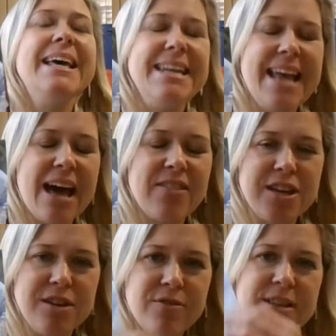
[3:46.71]
Now that
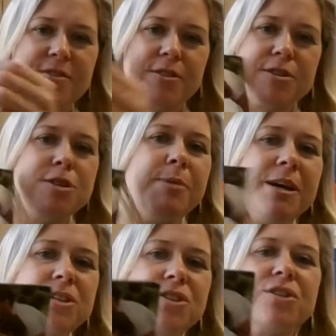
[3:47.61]
you've read the first 2
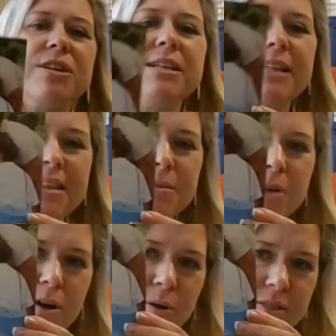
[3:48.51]
pages, you're going to let them
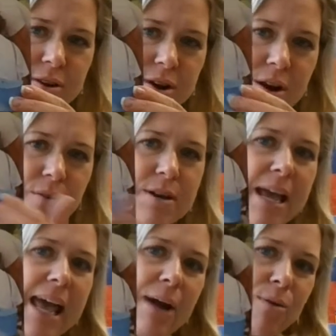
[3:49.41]
go on their own
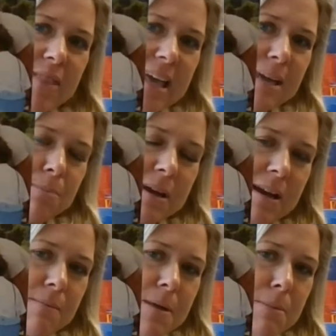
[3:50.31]
where they can pick
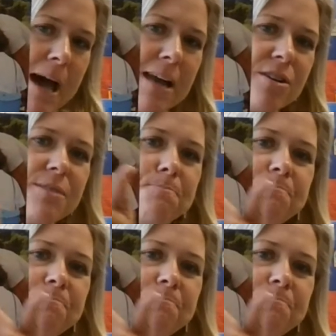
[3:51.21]
up the pattern,